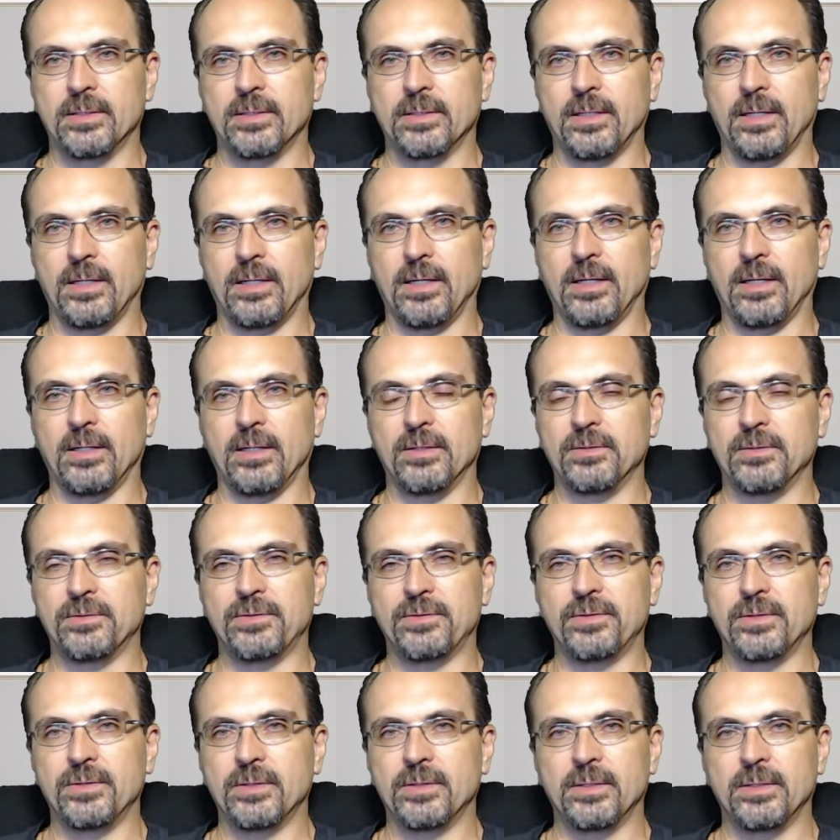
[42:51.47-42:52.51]

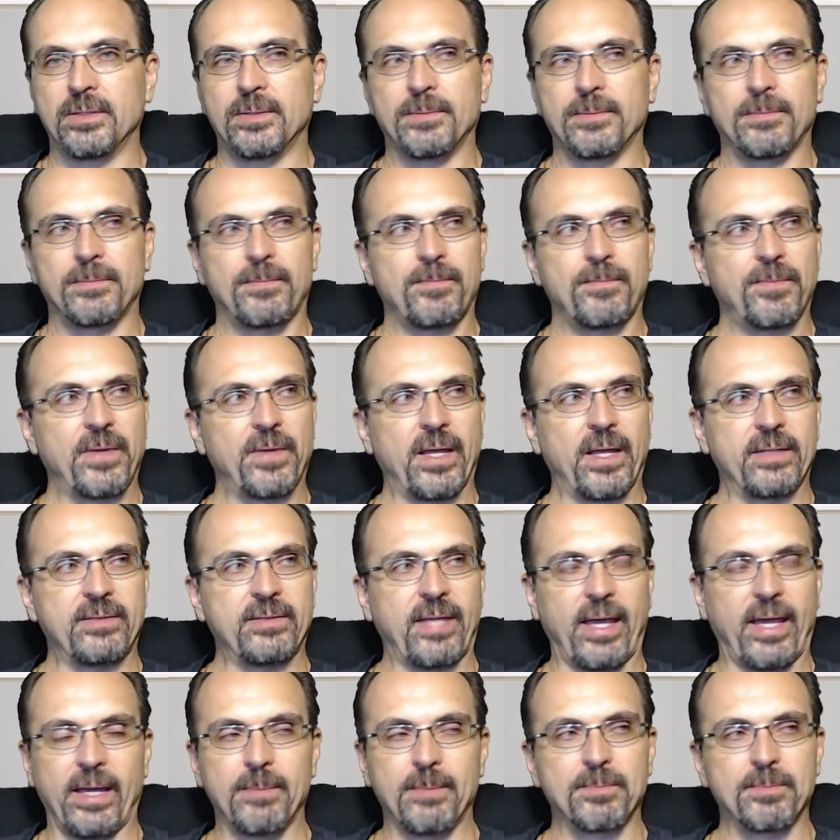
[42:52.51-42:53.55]
of
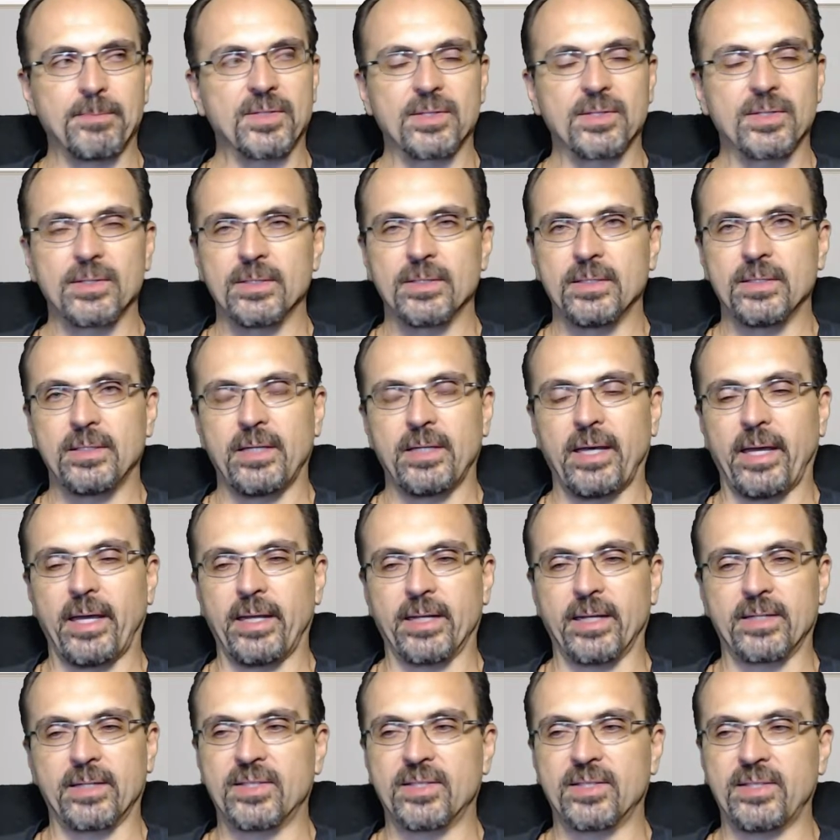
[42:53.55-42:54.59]
attempts at
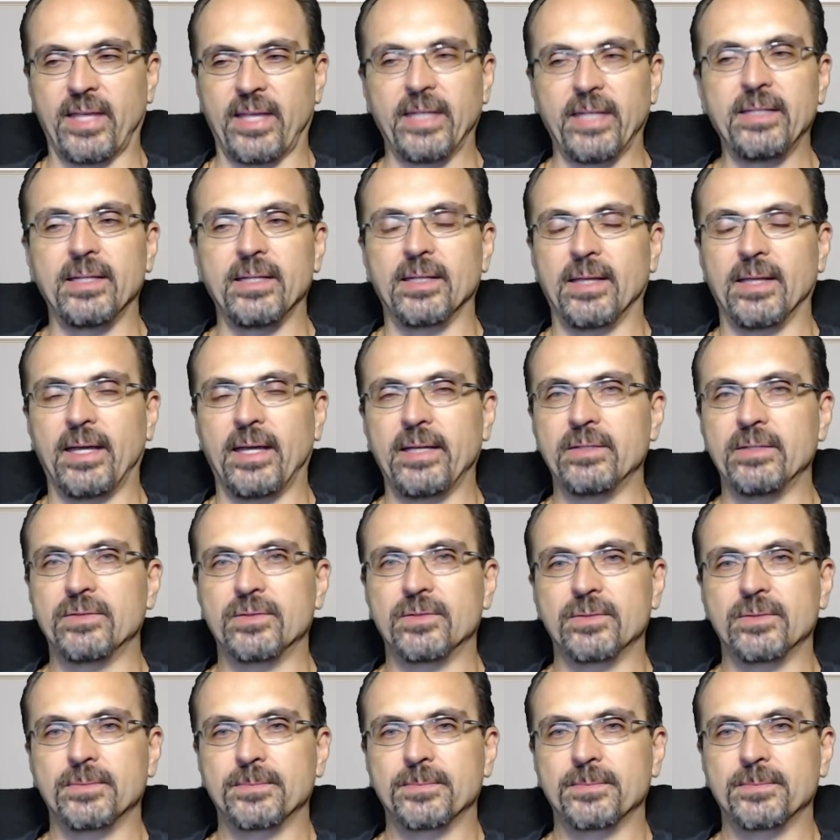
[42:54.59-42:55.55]
extending life.